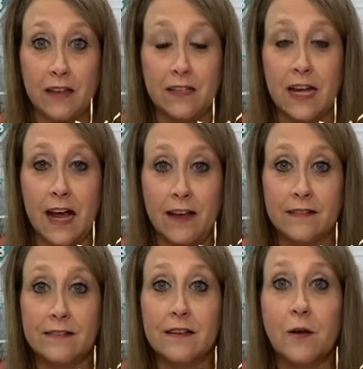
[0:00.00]

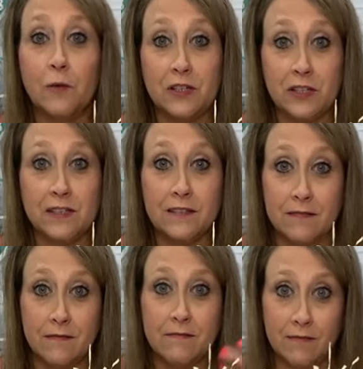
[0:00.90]
Valentines, which is
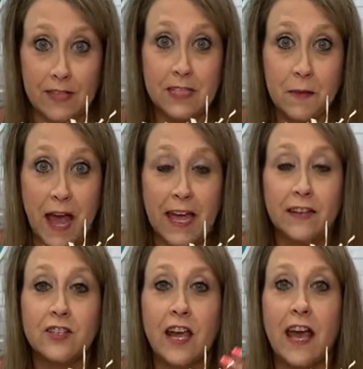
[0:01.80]
this
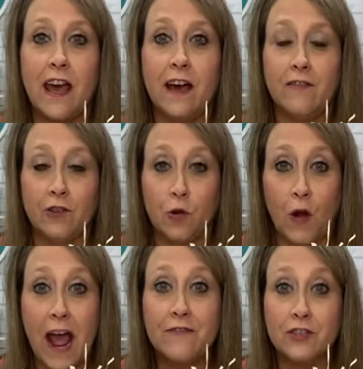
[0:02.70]
page,
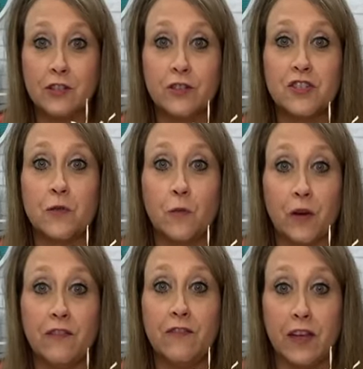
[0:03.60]
Crafters
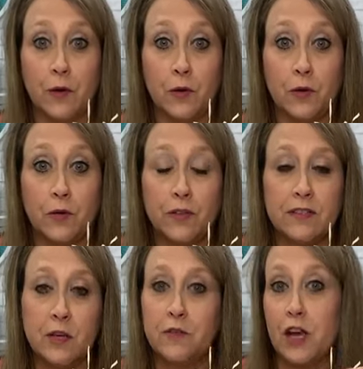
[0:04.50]
Reveal.
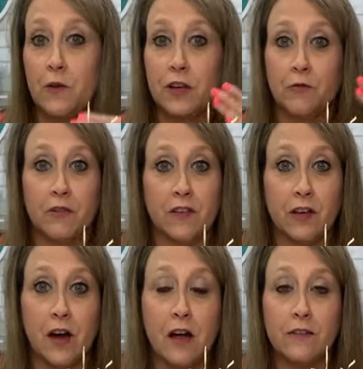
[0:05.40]
So y'all can
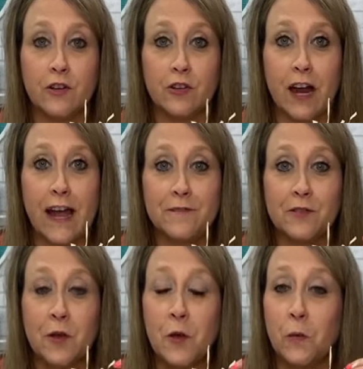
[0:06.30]
reveal all of your
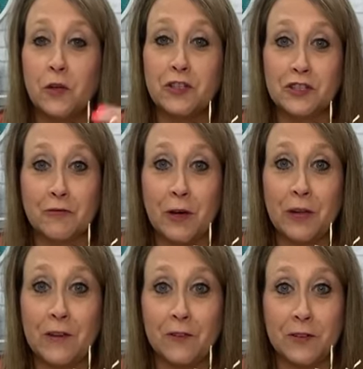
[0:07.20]
crafts. We just rolled
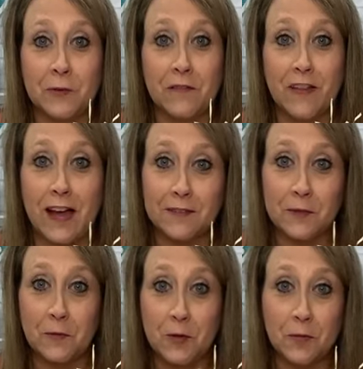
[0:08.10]
over to
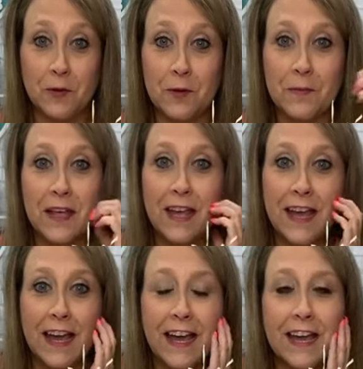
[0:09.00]
12,000, whoop whoop.
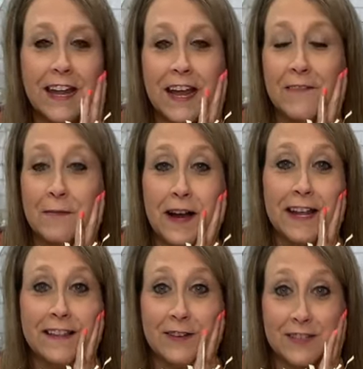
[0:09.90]
And
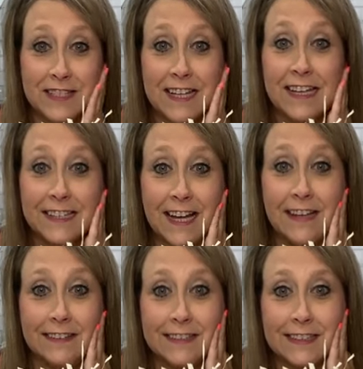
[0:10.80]
everybody in there is stinking
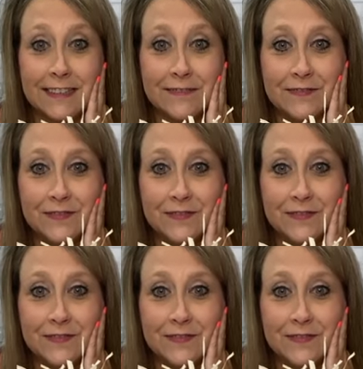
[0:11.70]
talented